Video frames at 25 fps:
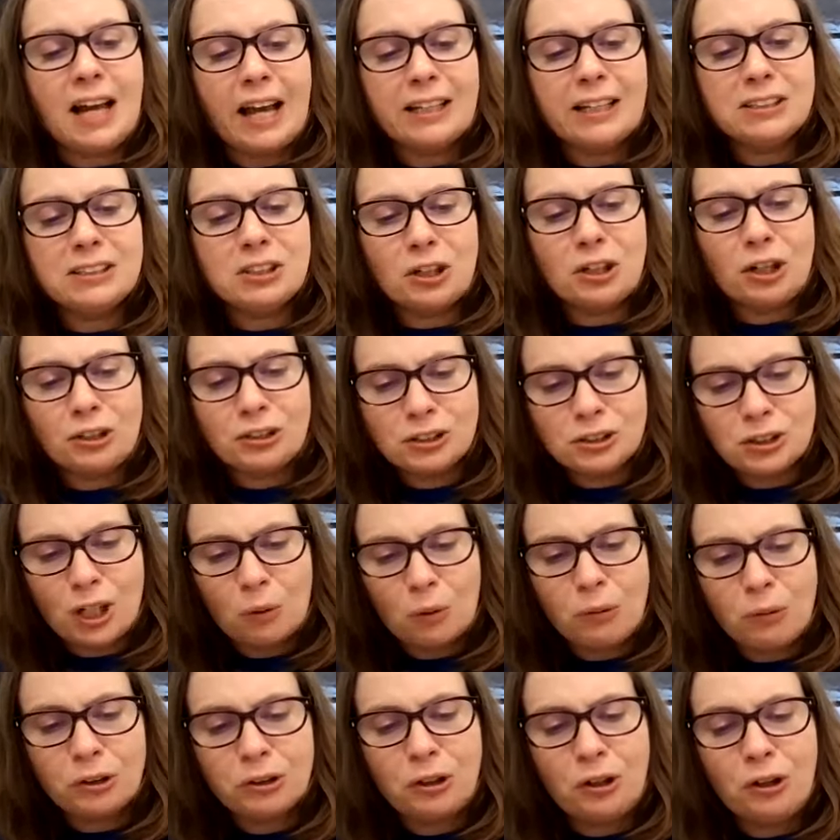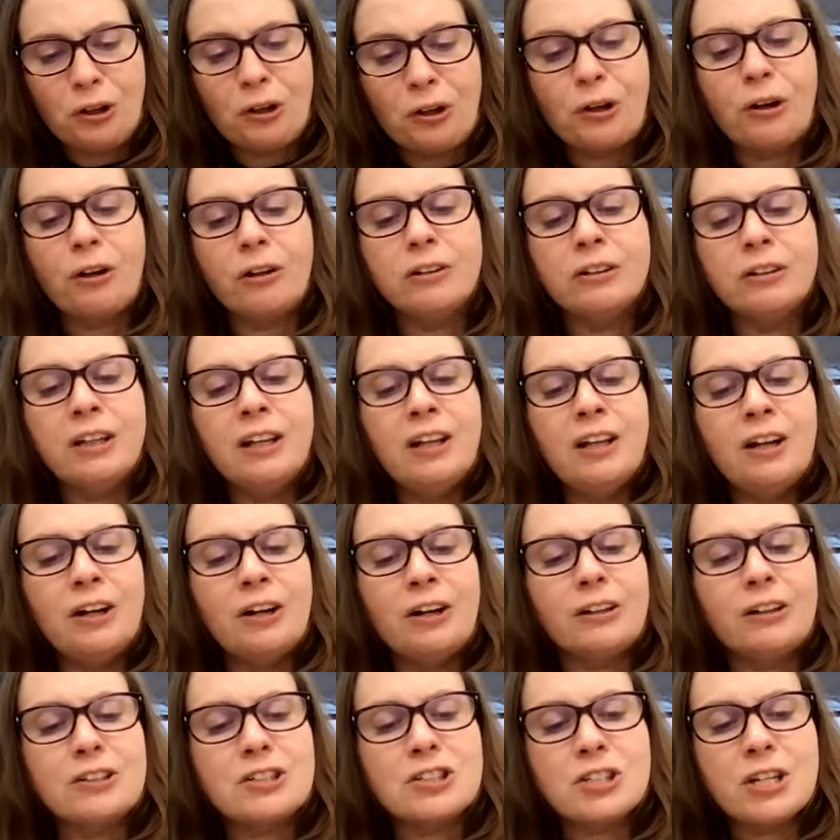tight to her stubborn curl,
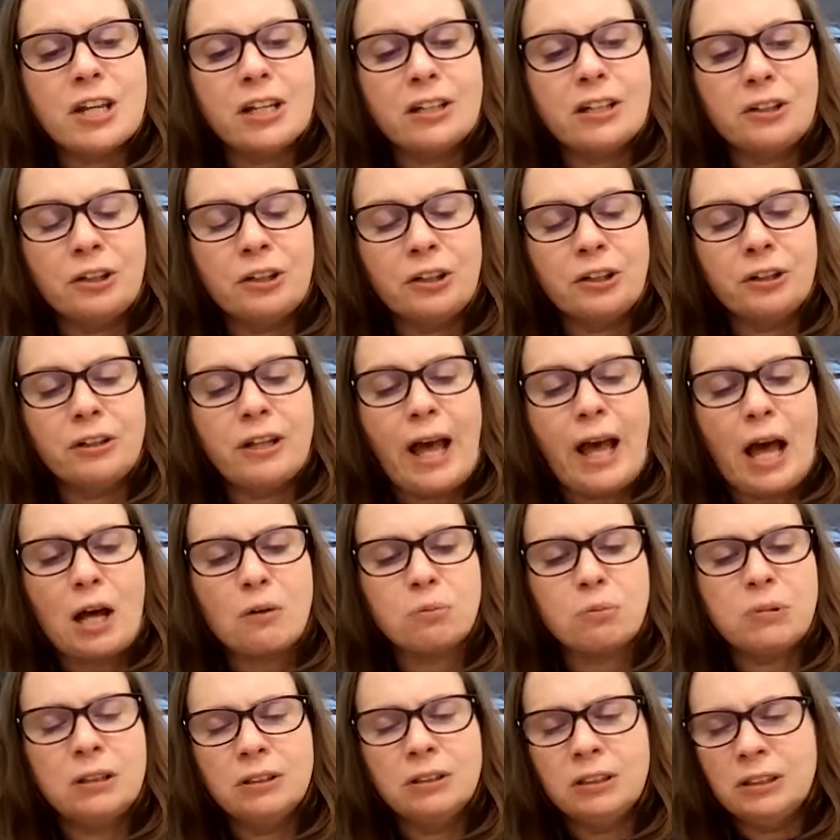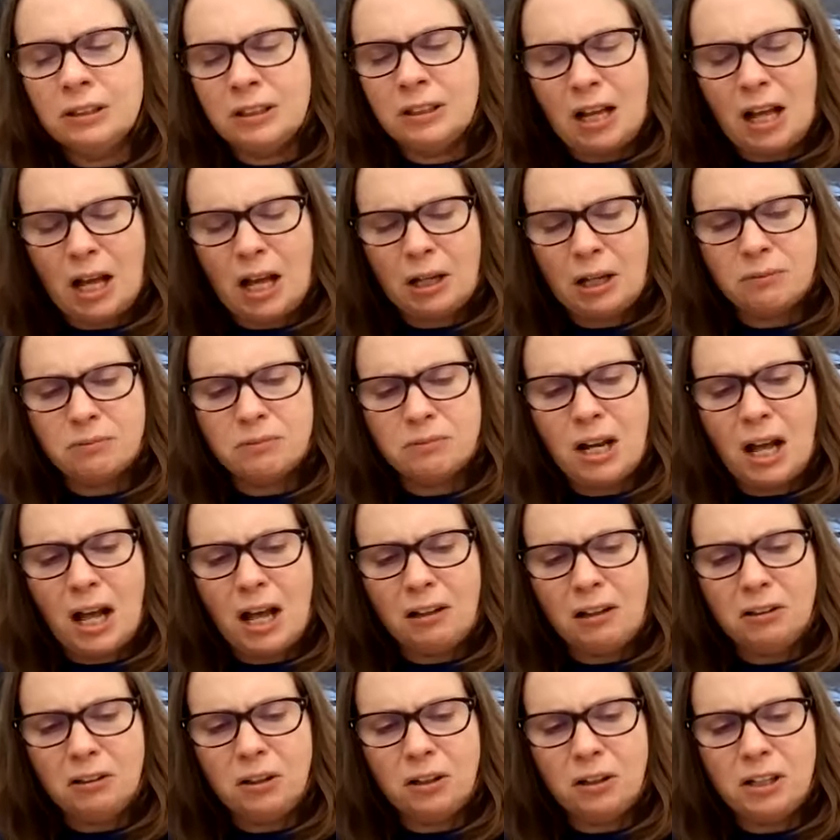her chin in her lap. I'm
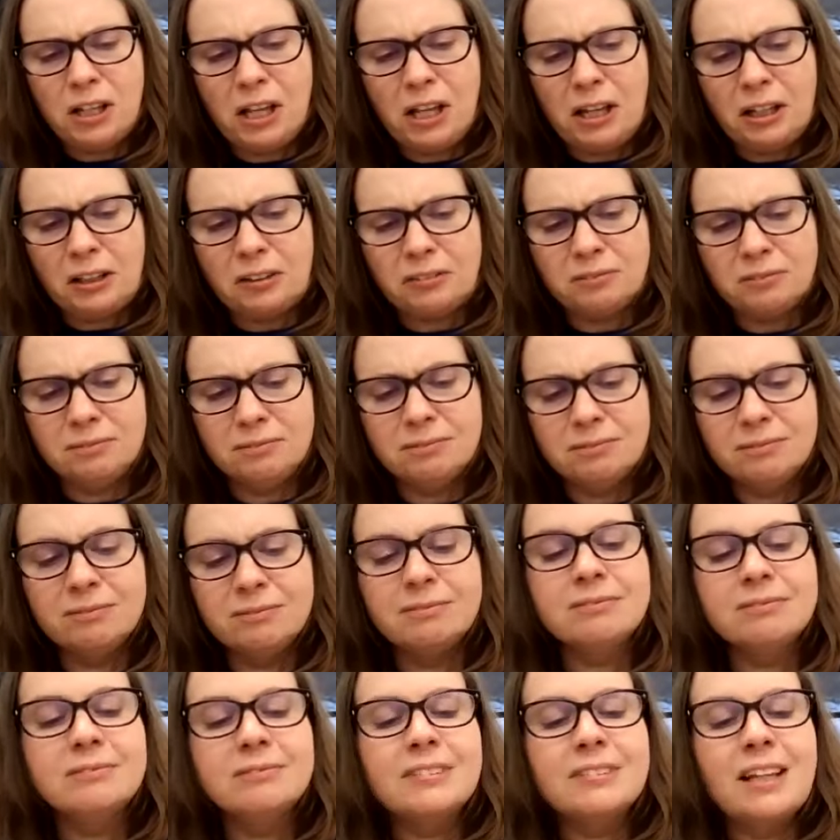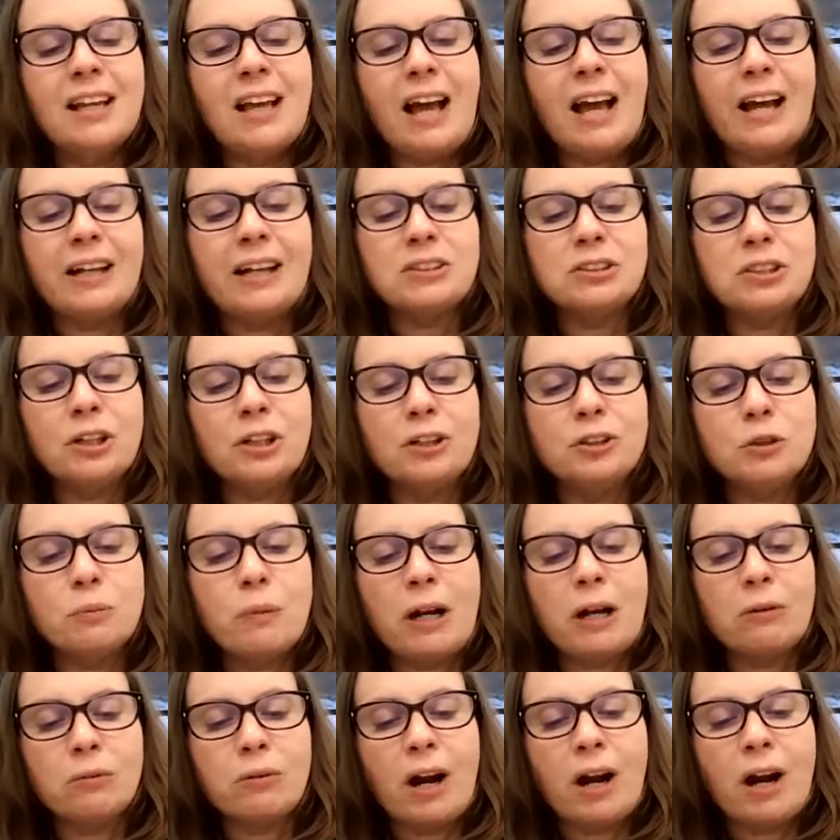not looking. I turned to
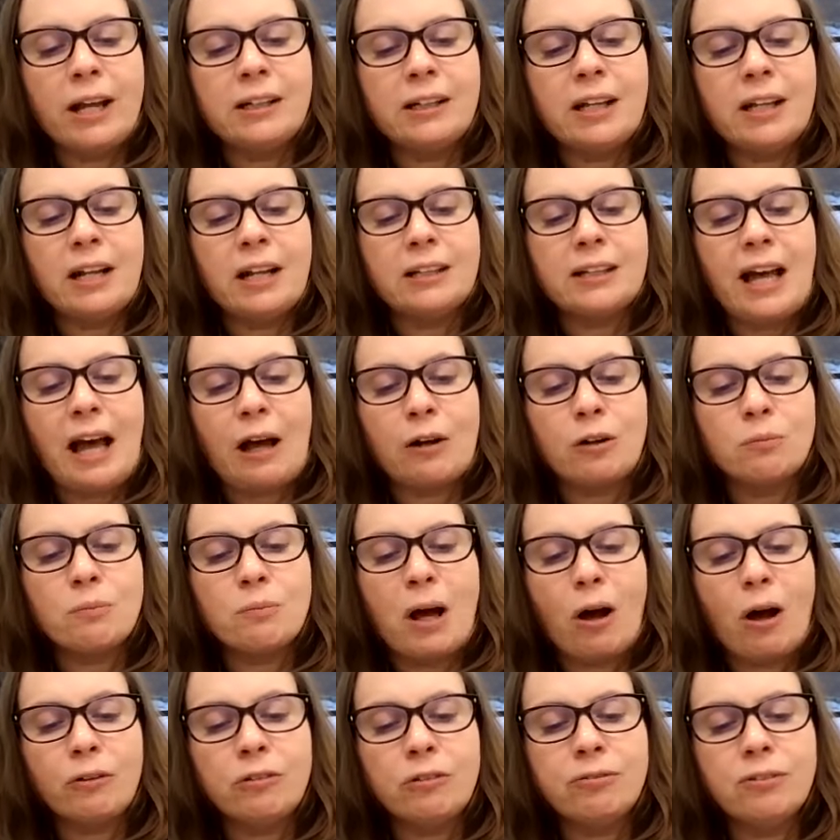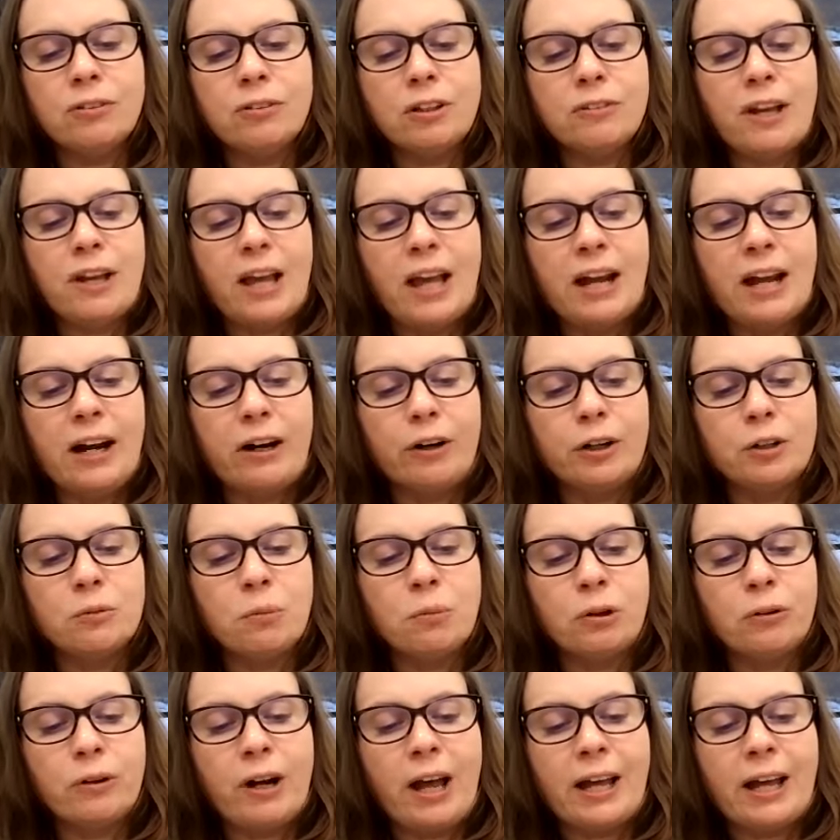my right and got a mouthful of hair
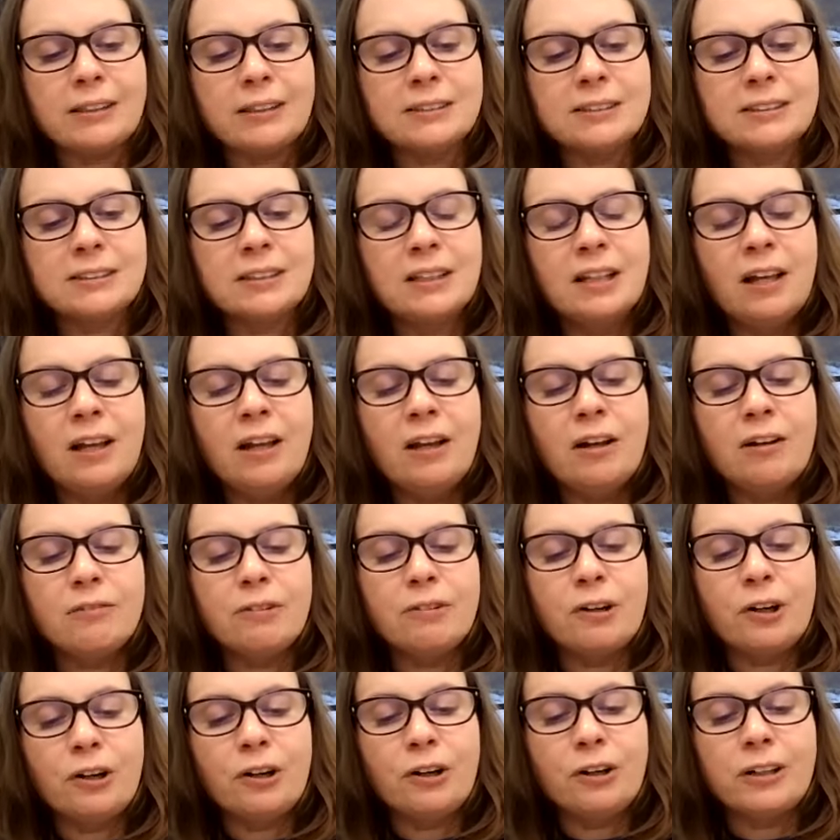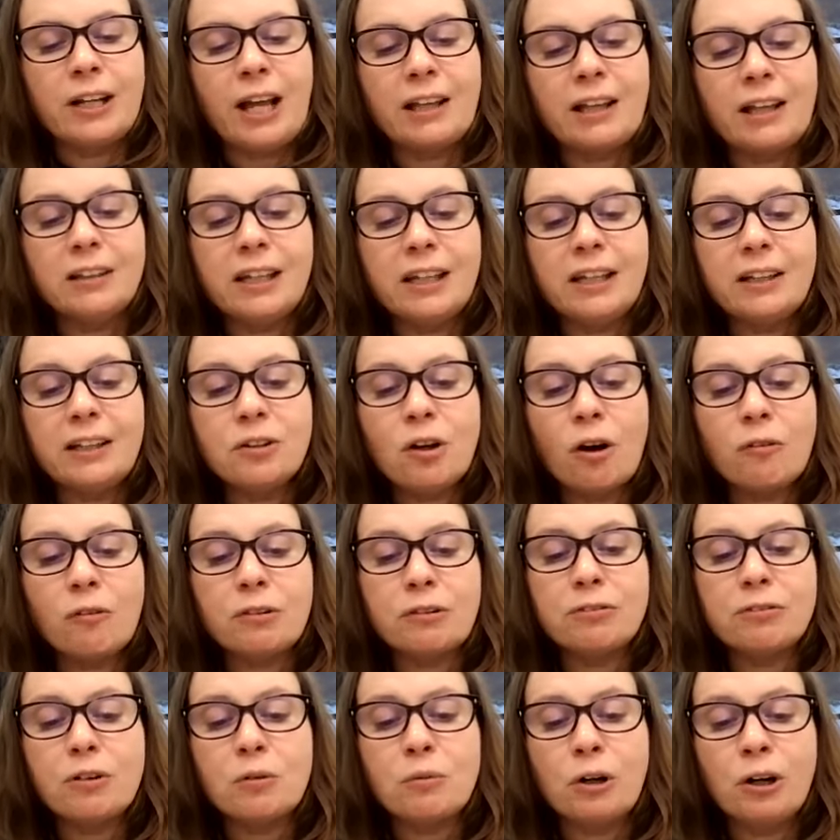and barrettes. Fern had leaned
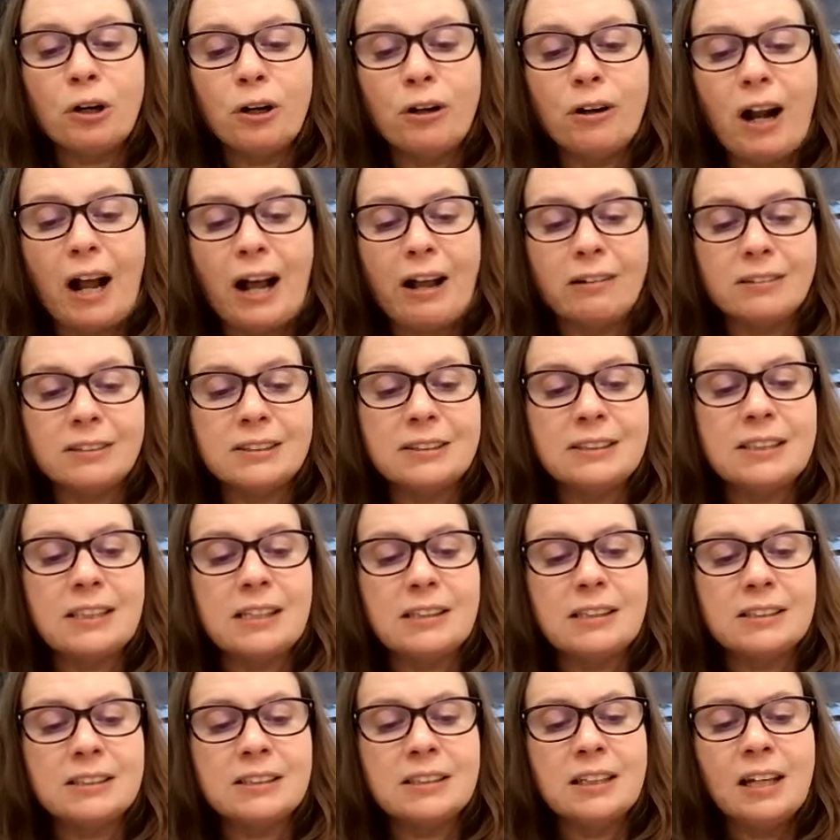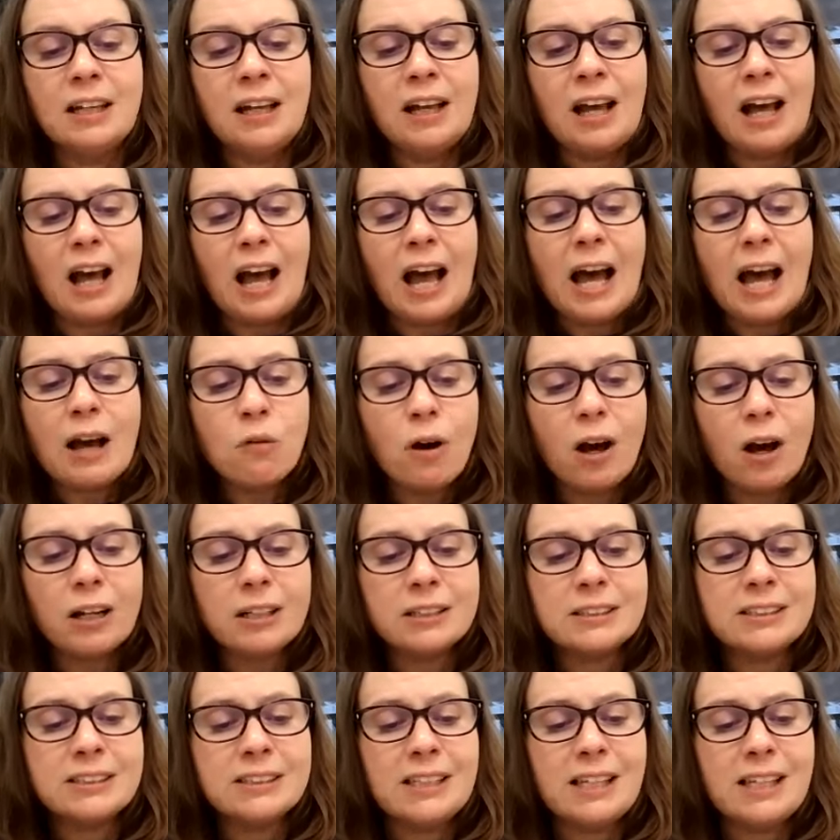over from her aisle seat. I
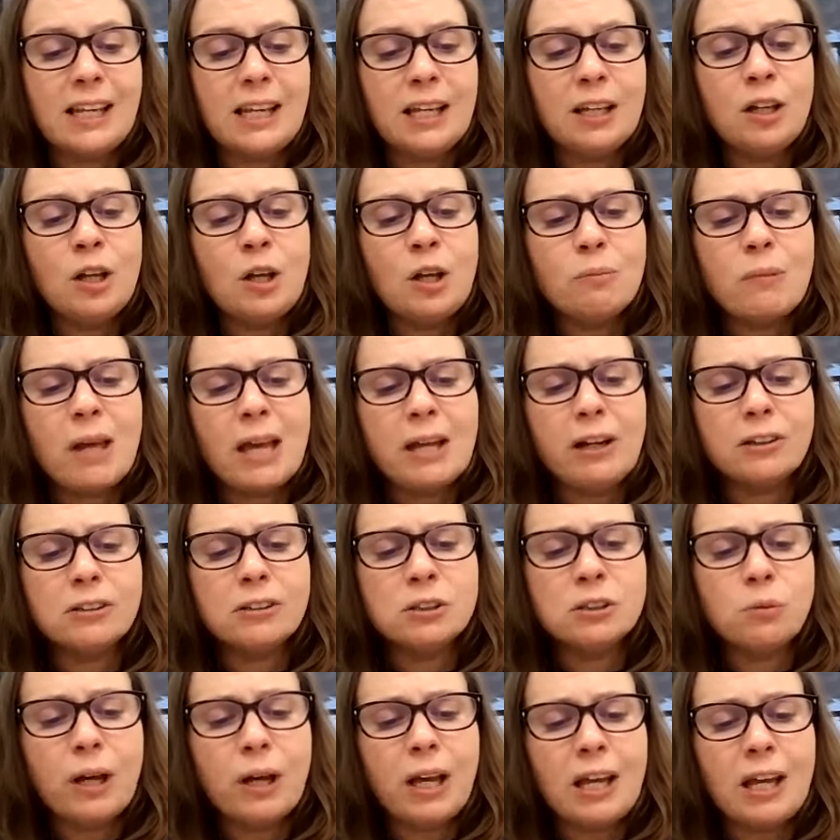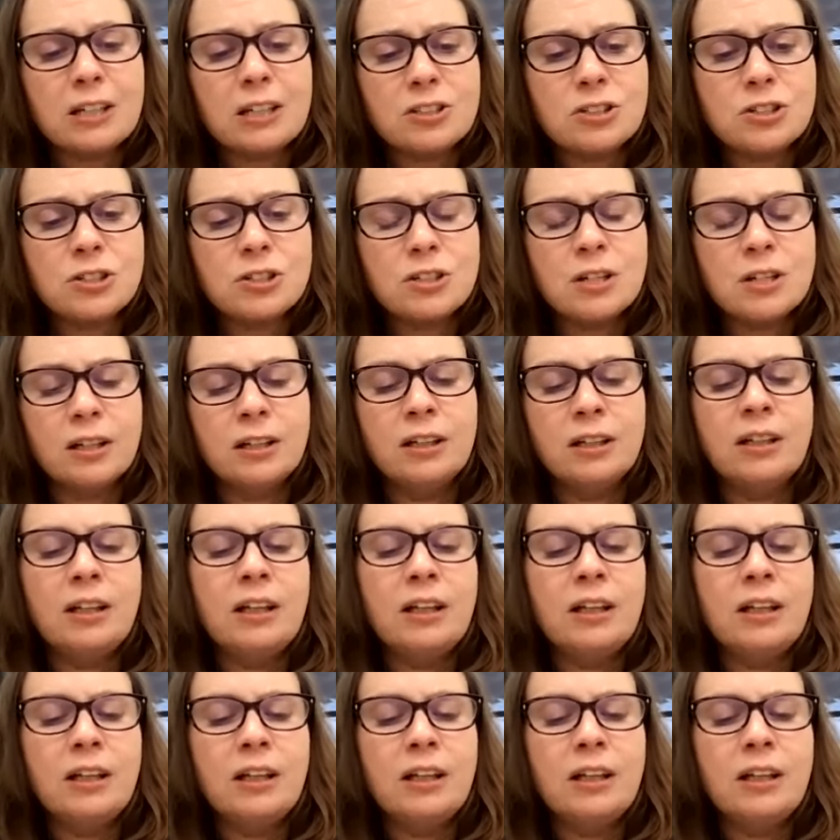want to see, make her switch.